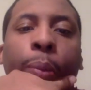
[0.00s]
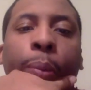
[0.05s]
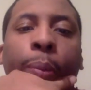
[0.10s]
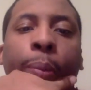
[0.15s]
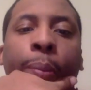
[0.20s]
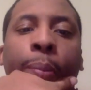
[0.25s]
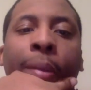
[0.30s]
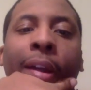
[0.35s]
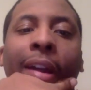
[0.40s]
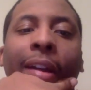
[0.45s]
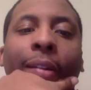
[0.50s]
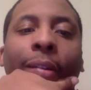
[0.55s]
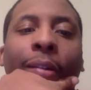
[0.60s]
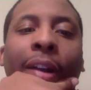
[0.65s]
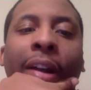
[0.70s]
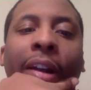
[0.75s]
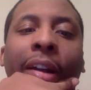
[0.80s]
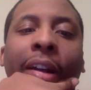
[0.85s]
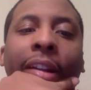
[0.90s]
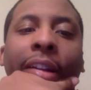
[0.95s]
Matt
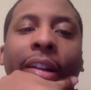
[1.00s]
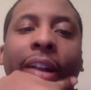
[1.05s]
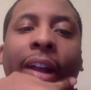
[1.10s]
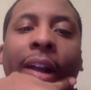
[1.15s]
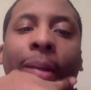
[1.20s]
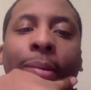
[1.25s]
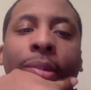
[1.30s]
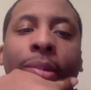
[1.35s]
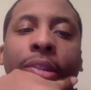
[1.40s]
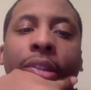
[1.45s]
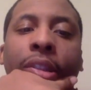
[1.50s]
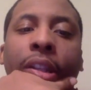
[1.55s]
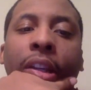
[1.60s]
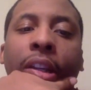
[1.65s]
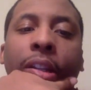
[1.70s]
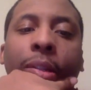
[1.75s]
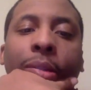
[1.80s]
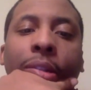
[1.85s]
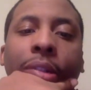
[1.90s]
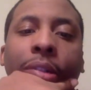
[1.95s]
Ryan, I'm staying
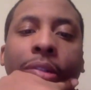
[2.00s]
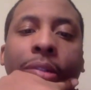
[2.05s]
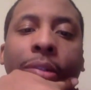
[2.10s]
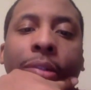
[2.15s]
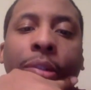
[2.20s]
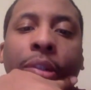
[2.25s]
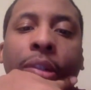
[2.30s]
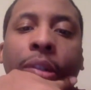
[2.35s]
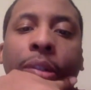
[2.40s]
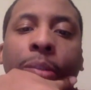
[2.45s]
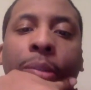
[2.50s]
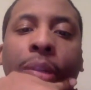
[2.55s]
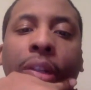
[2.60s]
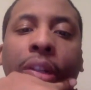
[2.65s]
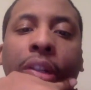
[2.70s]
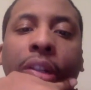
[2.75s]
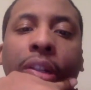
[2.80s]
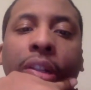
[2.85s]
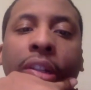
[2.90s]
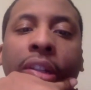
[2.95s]
away from
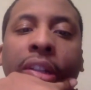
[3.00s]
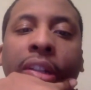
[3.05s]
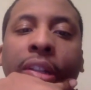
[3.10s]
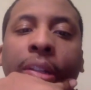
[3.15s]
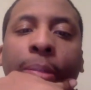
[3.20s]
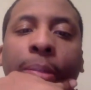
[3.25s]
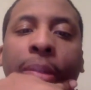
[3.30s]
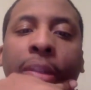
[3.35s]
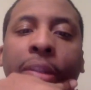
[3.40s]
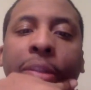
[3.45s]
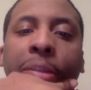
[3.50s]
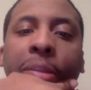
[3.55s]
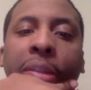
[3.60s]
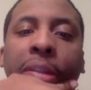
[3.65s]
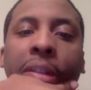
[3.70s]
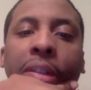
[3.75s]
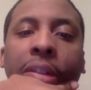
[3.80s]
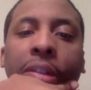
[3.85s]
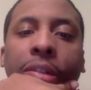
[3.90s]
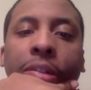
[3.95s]
completely. He pissed me
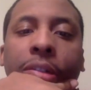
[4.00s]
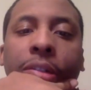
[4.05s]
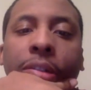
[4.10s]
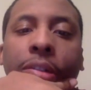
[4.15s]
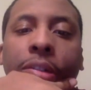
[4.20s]
off